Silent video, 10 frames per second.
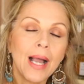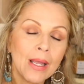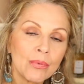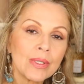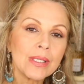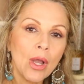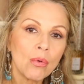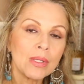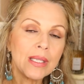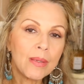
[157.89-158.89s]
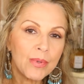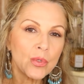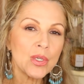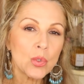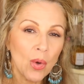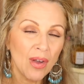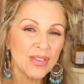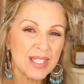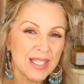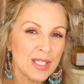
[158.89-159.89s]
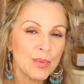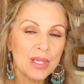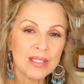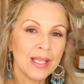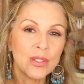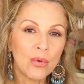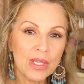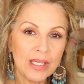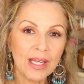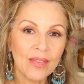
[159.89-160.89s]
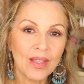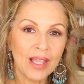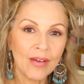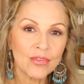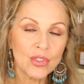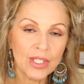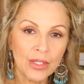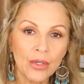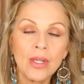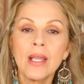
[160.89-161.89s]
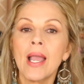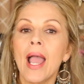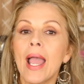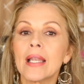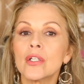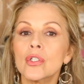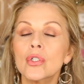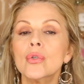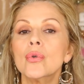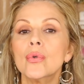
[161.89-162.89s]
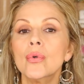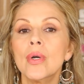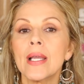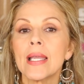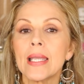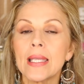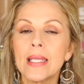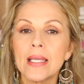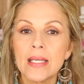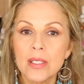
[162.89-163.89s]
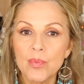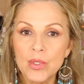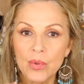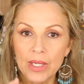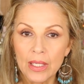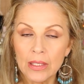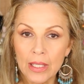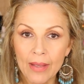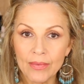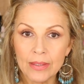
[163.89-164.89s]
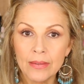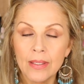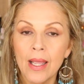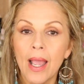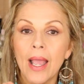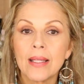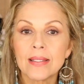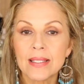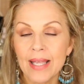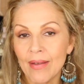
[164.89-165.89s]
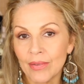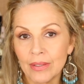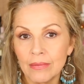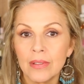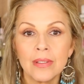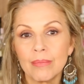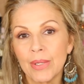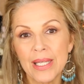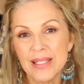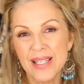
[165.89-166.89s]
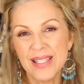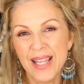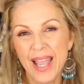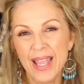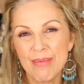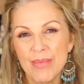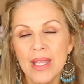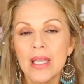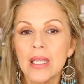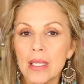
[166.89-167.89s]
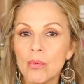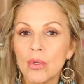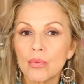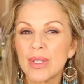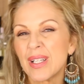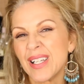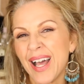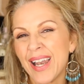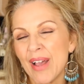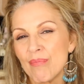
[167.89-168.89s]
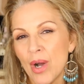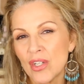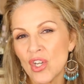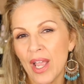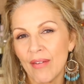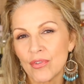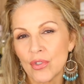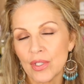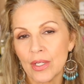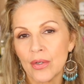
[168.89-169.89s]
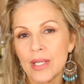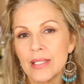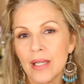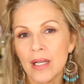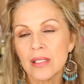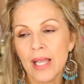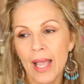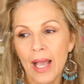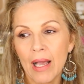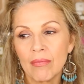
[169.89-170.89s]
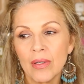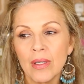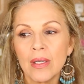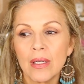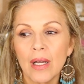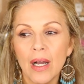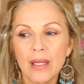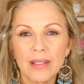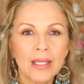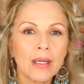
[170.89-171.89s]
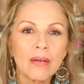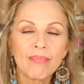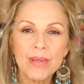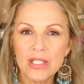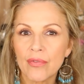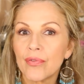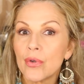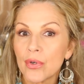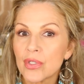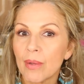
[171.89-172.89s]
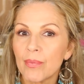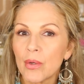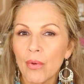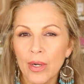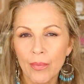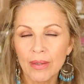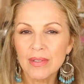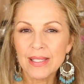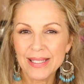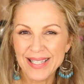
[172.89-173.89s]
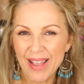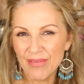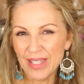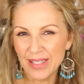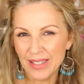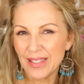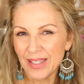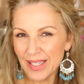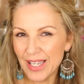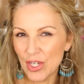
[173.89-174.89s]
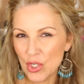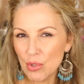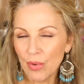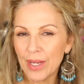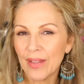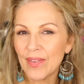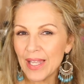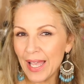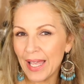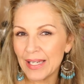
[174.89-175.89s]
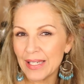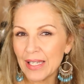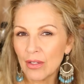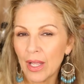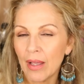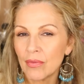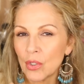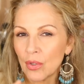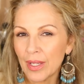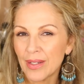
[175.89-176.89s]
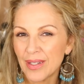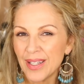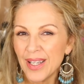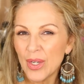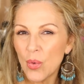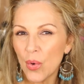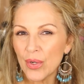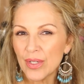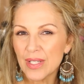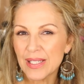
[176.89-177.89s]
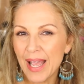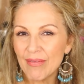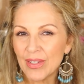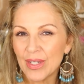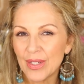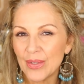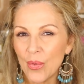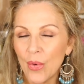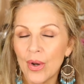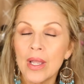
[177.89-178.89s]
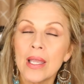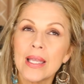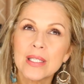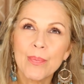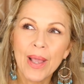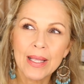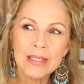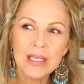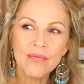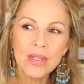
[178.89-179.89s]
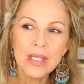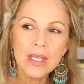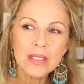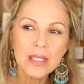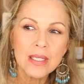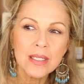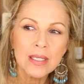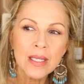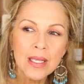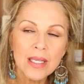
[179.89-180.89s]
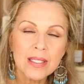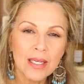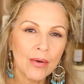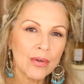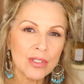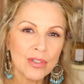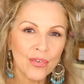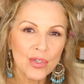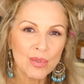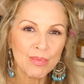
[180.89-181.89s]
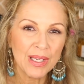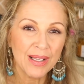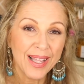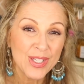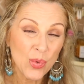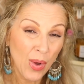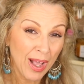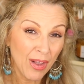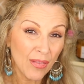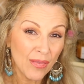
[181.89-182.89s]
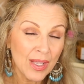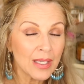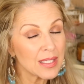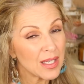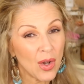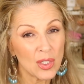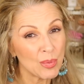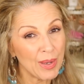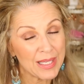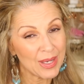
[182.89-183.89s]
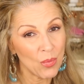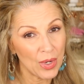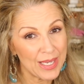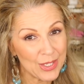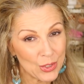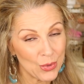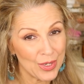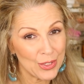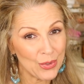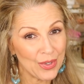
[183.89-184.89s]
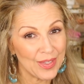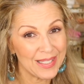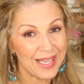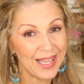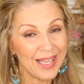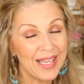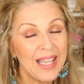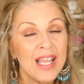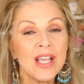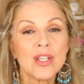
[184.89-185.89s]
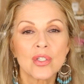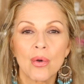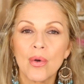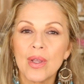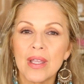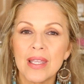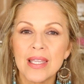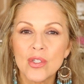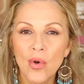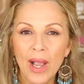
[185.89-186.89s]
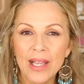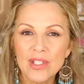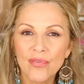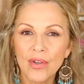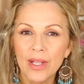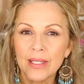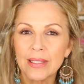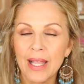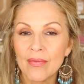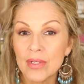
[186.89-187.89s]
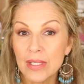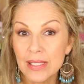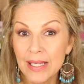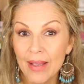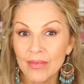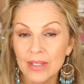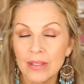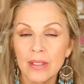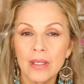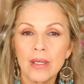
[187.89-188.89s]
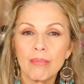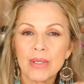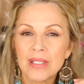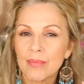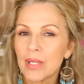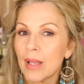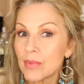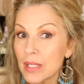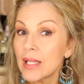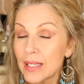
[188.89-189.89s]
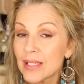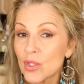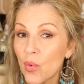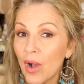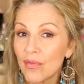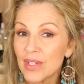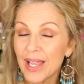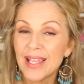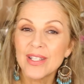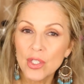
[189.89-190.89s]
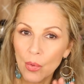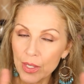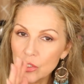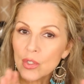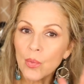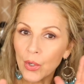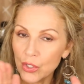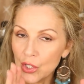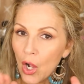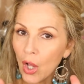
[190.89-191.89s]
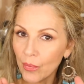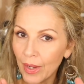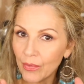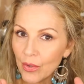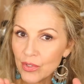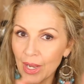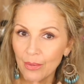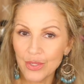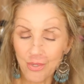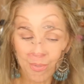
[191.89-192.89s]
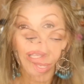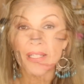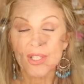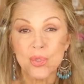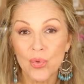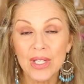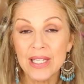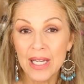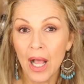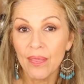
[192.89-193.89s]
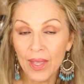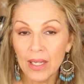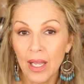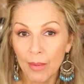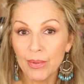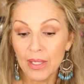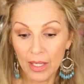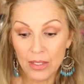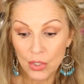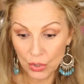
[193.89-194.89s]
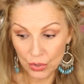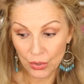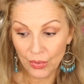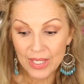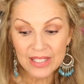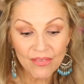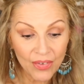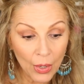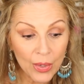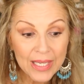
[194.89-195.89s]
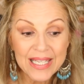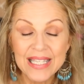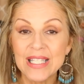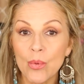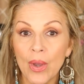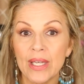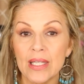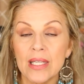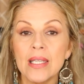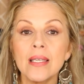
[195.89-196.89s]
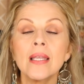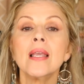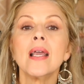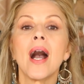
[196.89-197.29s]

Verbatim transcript: I really only eat between 12 and 6 because I don't eat anything after dinner. And Lou, he is between 11 and 7. But he's the same. He will really not have much after dinner. He does have like a piece of fruit or something right around 7-ish, right at the end. He'll have, you know, like 6:45, or it depends. If he has eaten, he started first meal at 12, because it all depends on what he's doing during the day. So he tries for like 11 to 7, but sometimes it is 12 to 8, so he just works it all around those hours, okay? Because it's really not that complicated to do. It's a very easy way to eat.